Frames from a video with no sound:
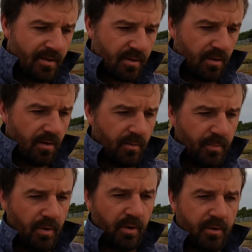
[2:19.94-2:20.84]
So
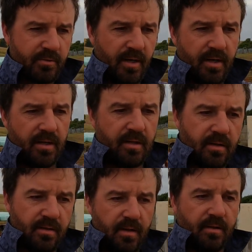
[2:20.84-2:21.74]
pot nitrate
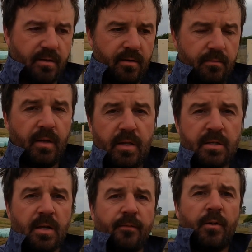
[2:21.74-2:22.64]
it's
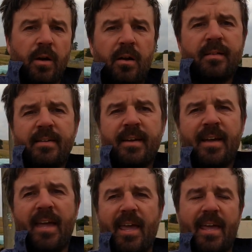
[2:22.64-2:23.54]
essentially a
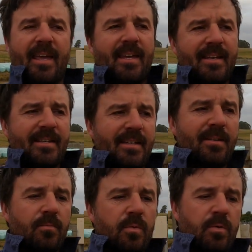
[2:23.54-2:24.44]
fertilizer, and
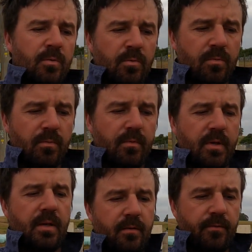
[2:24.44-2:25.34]
it will
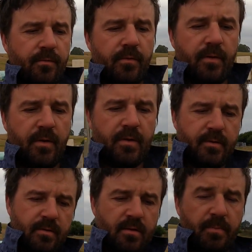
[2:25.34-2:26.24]
give
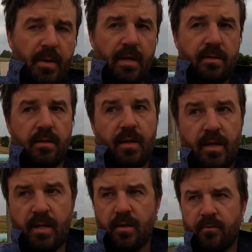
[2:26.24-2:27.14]
the spuds
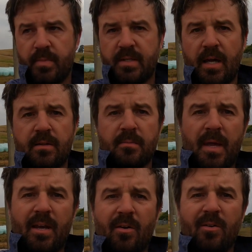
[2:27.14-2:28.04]
a hit of potassium
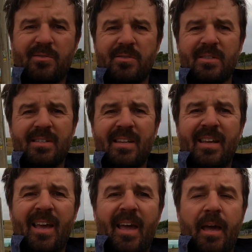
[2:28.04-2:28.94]
and nitrogen,
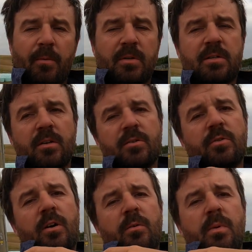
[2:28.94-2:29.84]
and we're just going to
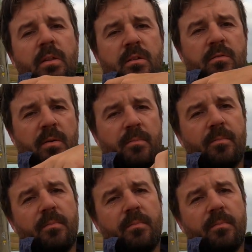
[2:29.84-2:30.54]
trial it with a strip